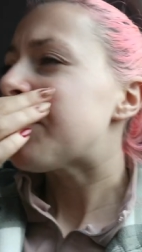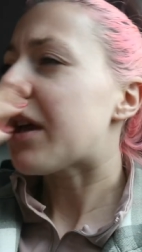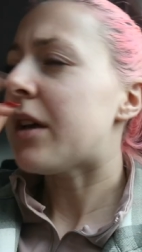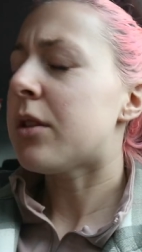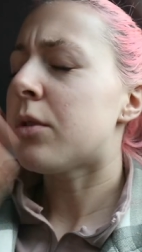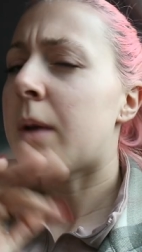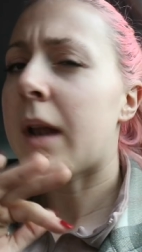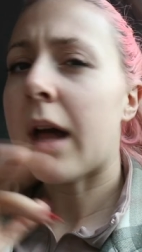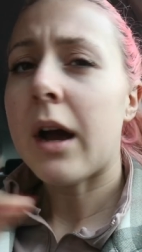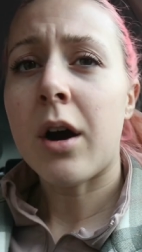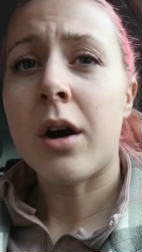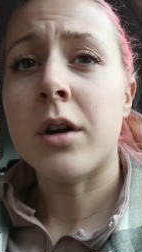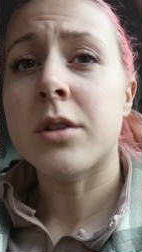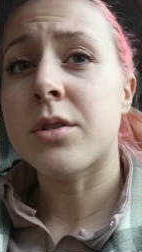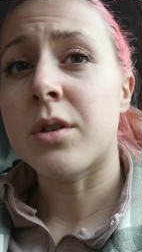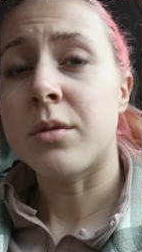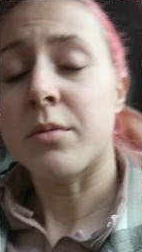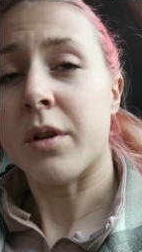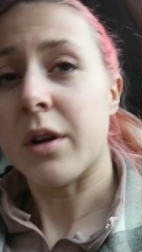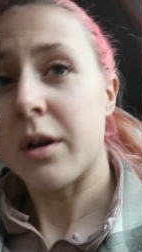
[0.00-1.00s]
And they were like, oh,
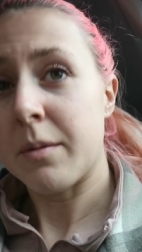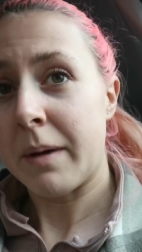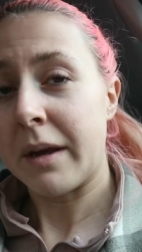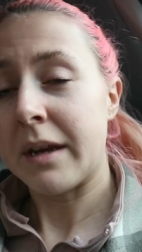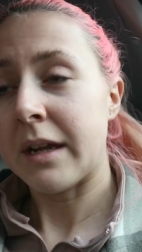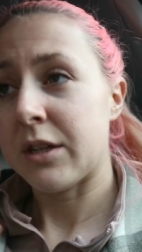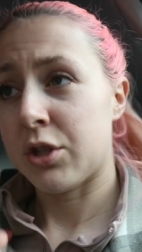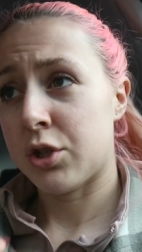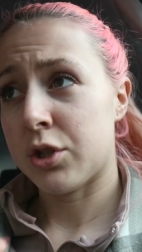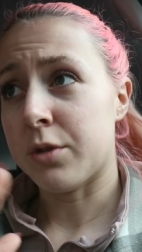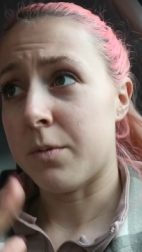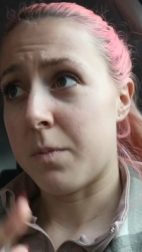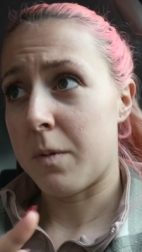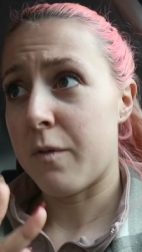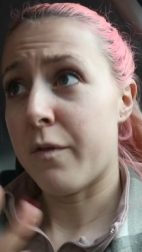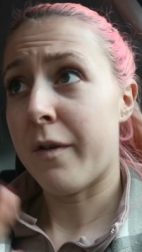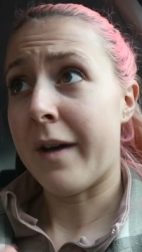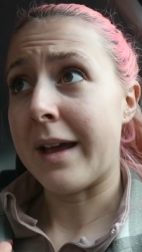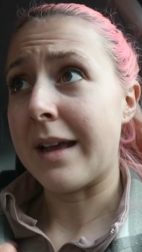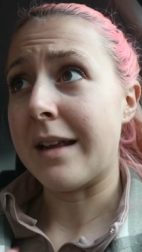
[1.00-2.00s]
don't worry about it, it should
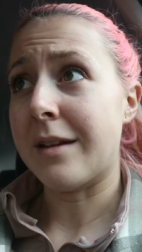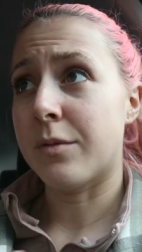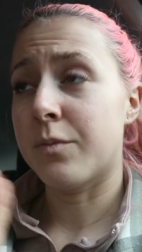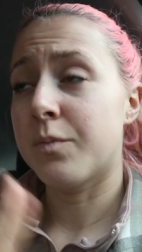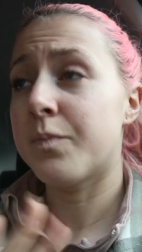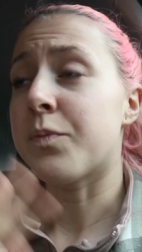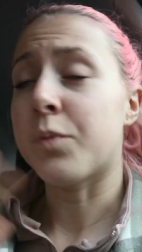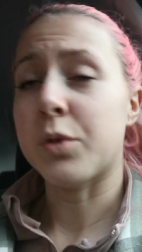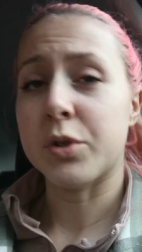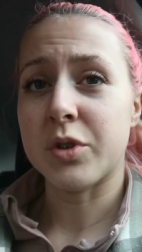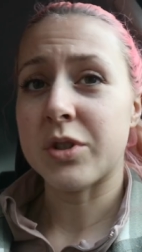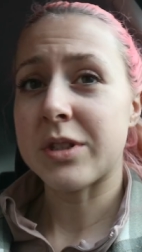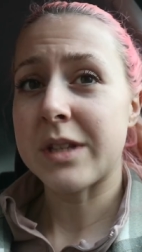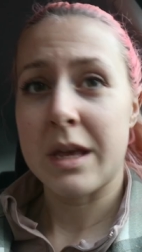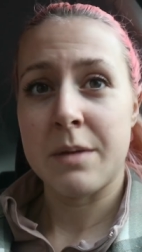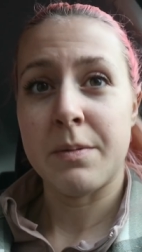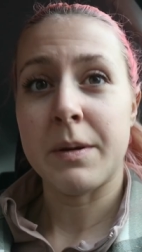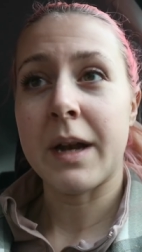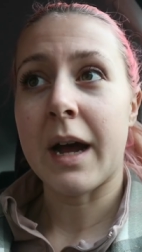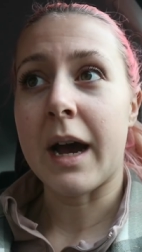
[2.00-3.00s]
be fine. We'll just
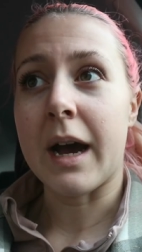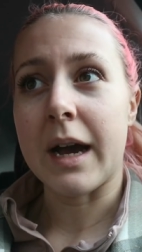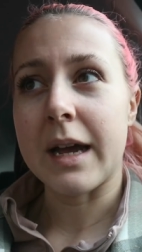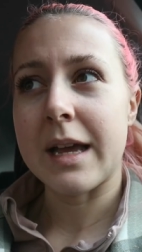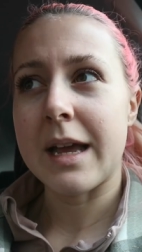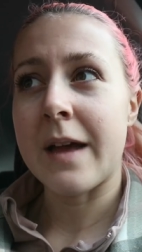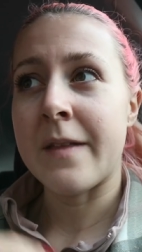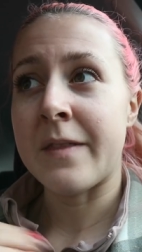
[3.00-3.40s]
keep an eye.